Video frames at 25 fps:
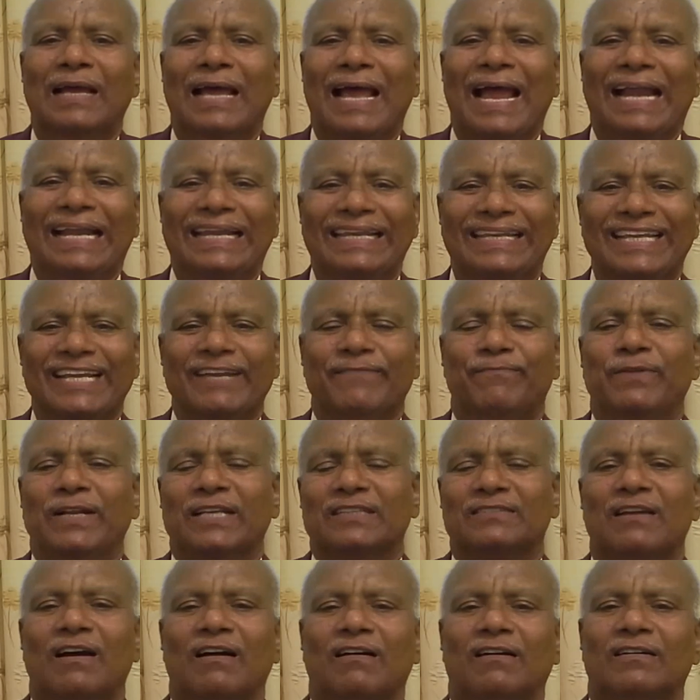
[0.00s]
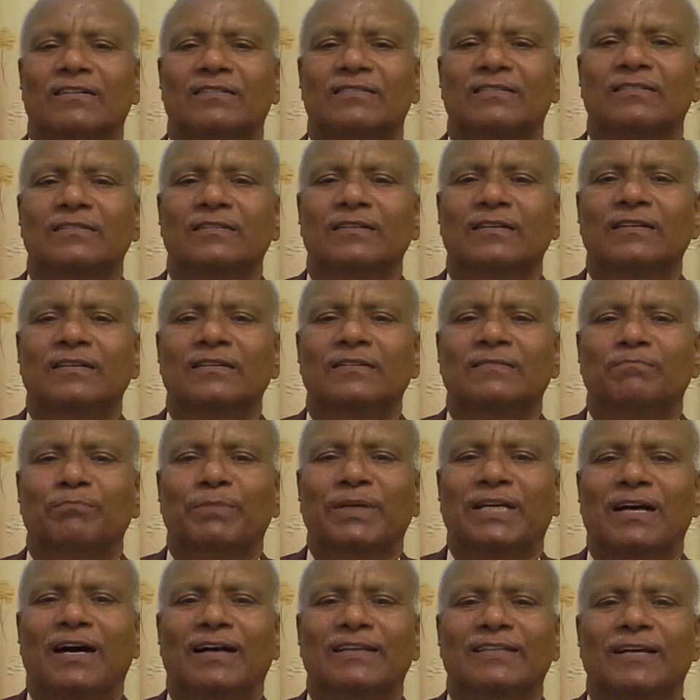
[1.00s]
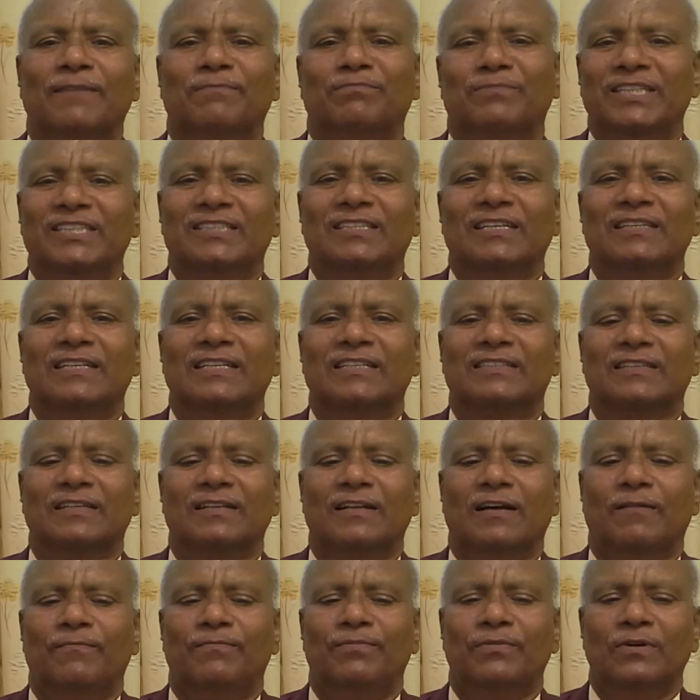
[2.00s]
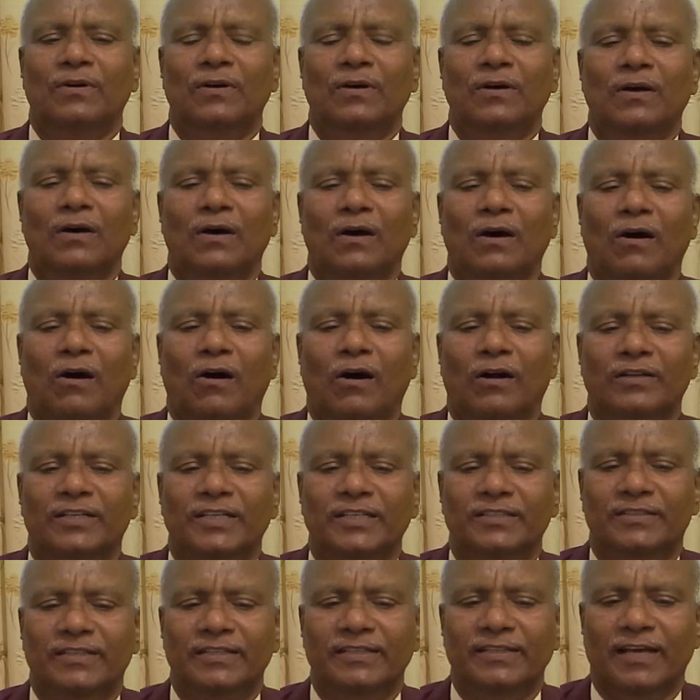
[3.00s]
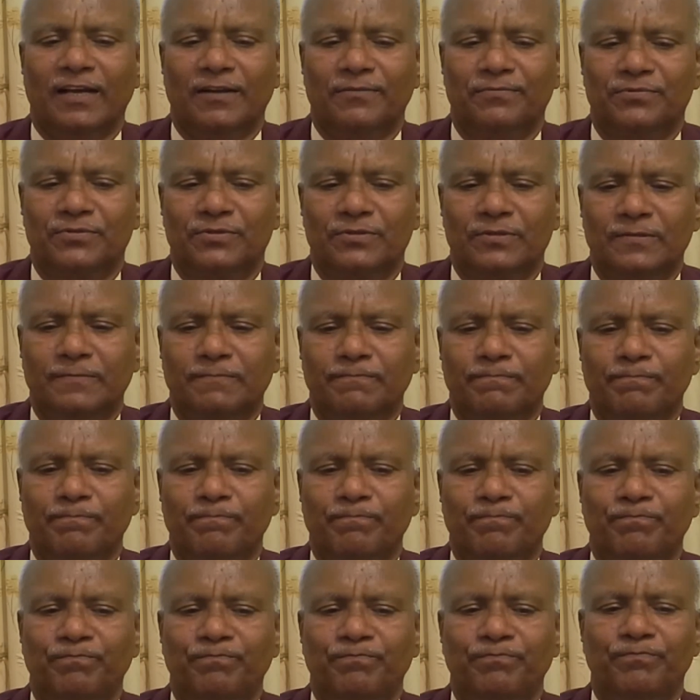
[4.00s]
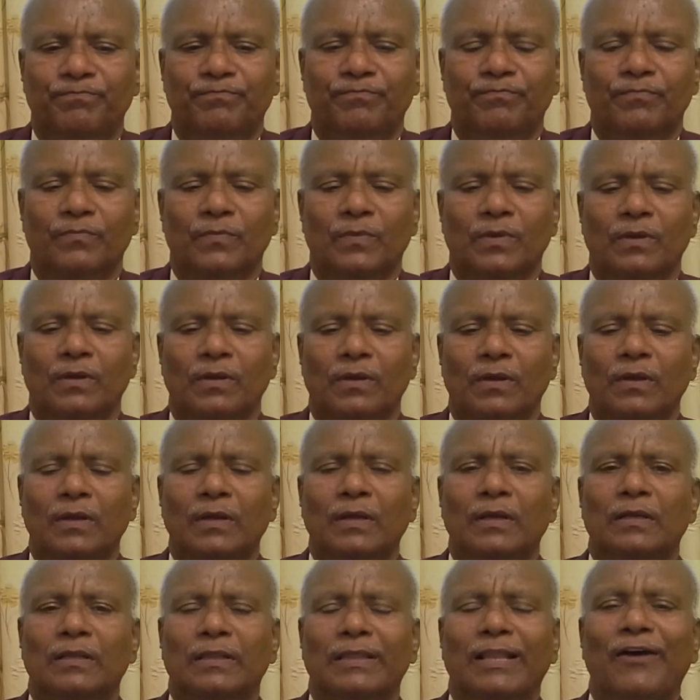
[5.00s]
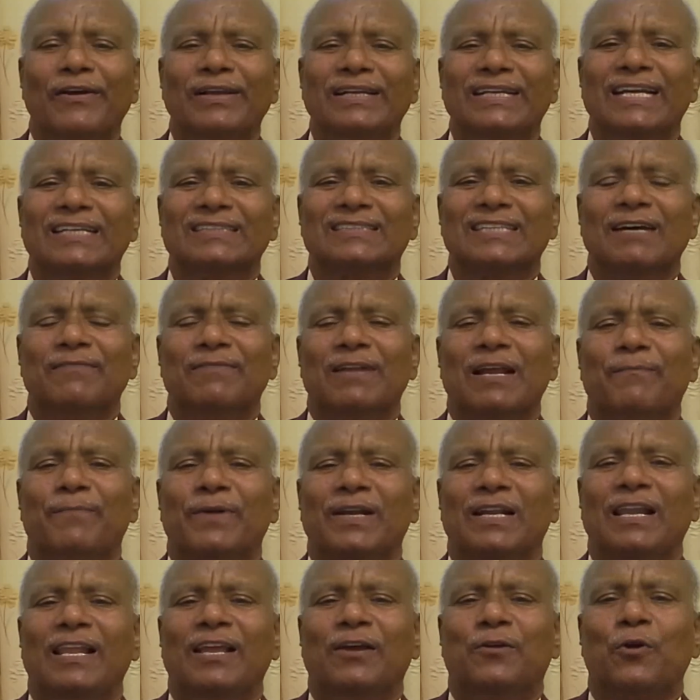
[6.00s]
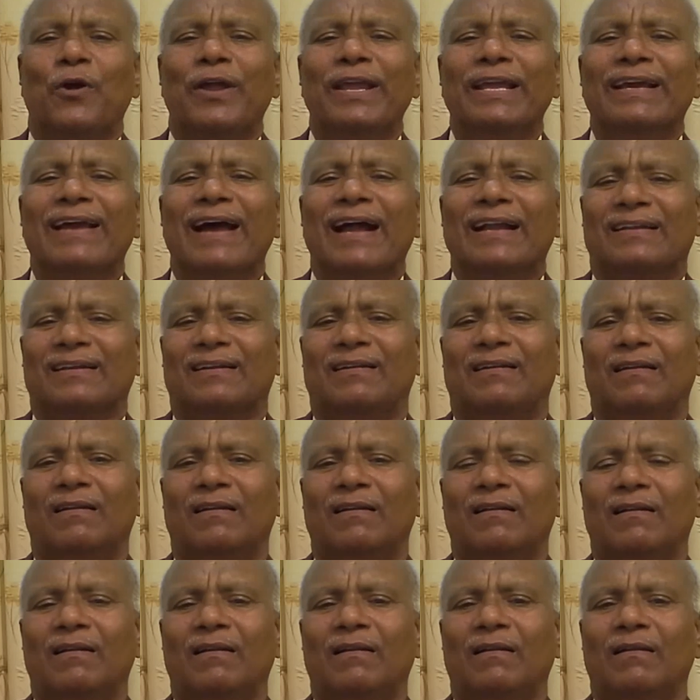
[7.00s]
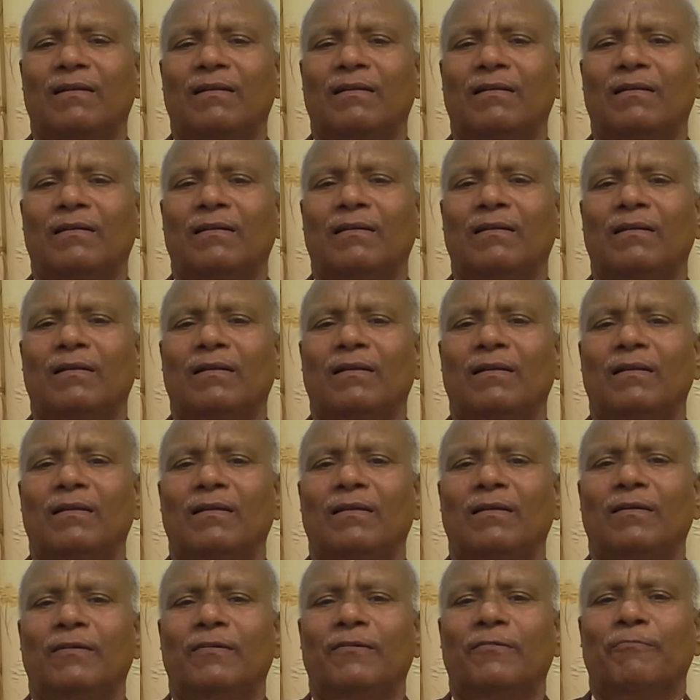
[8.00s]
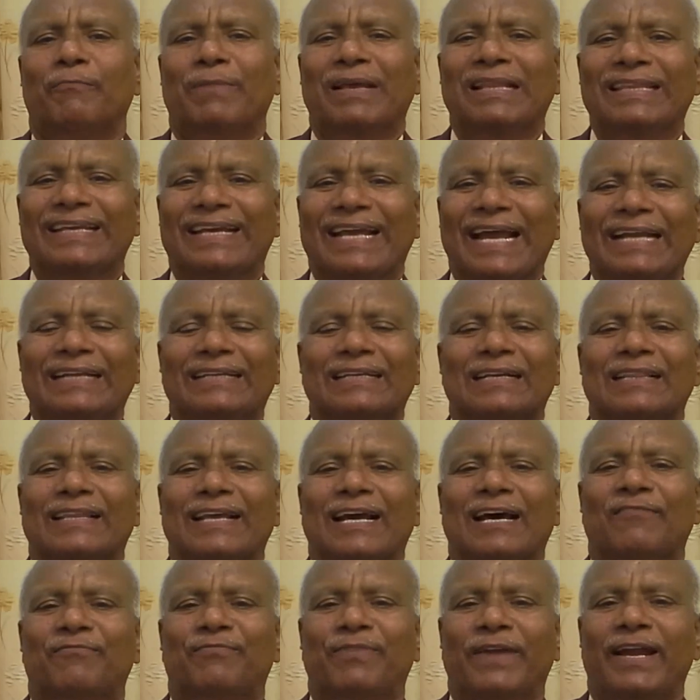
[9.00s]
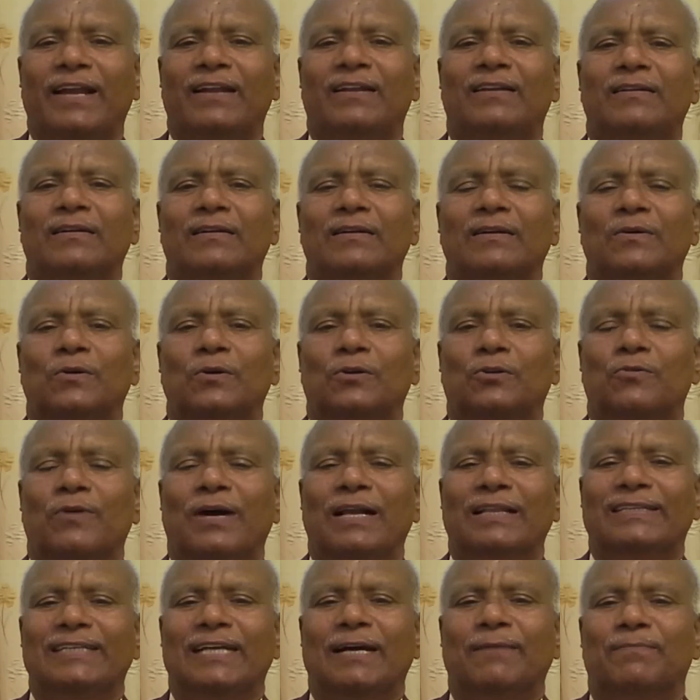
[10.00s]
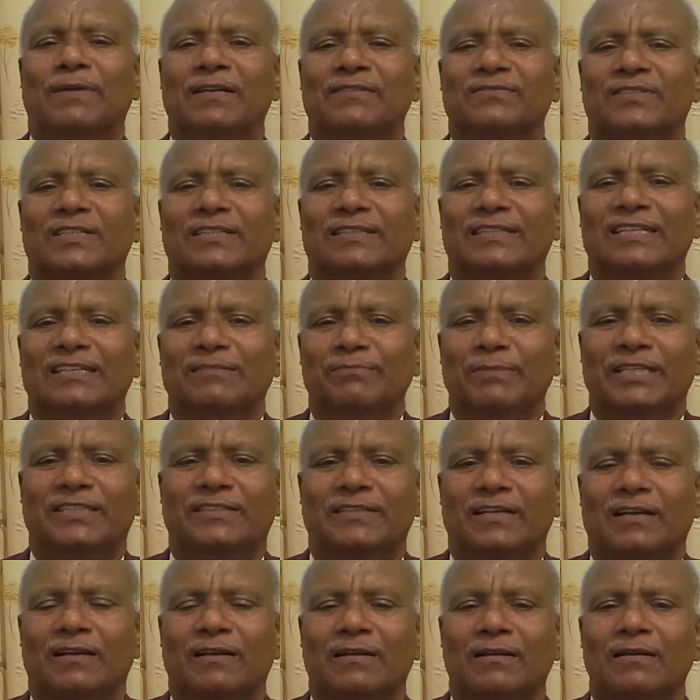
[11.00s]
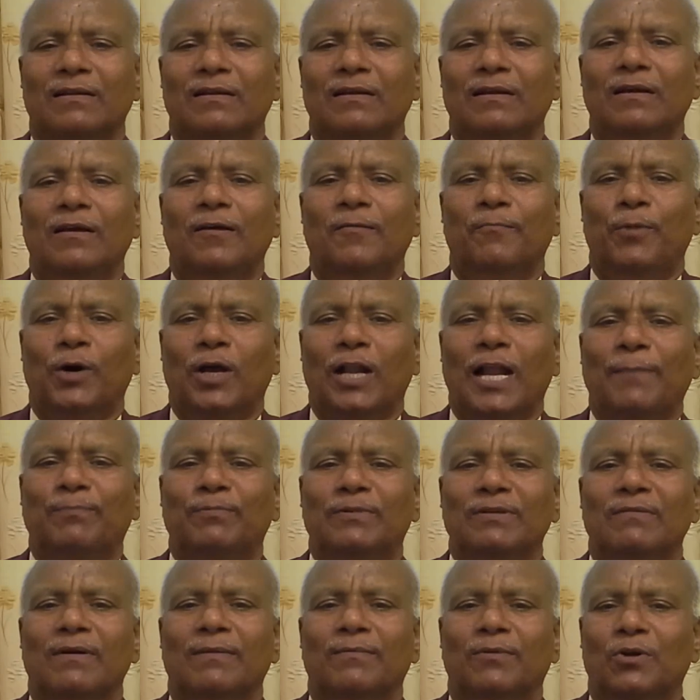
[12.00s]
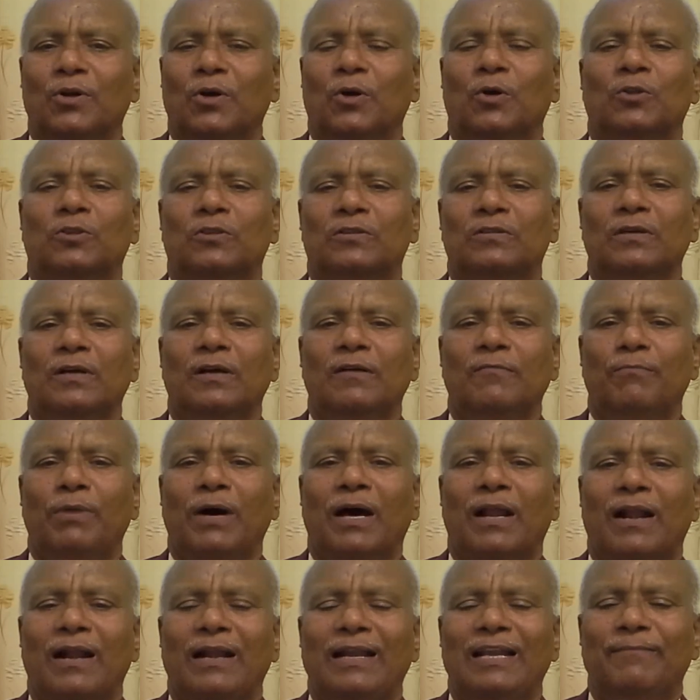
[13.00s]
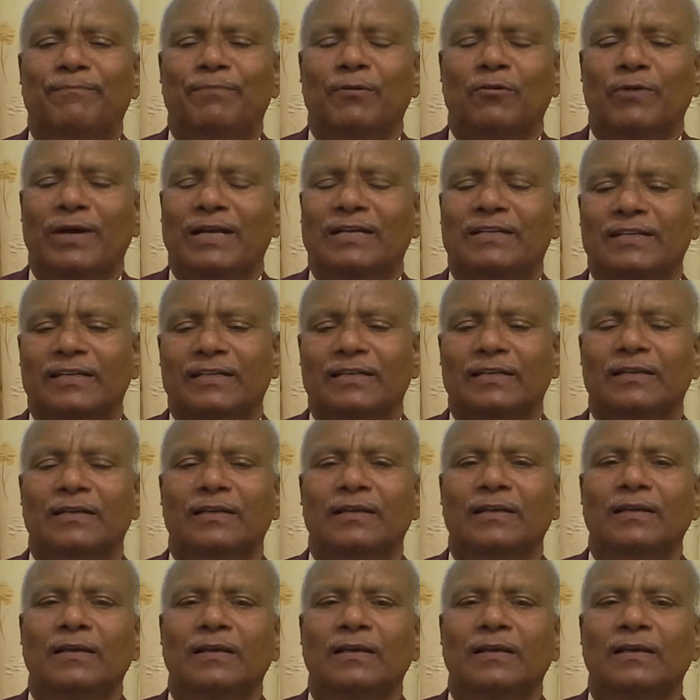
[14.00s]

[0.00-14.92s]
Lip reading: and deafness occurs because of degeneration of auditory nerves. Now, in case of rapidly growing cattle, when the cattle they are fed good quality of concentrated mixture for optimum growth, for early puberty,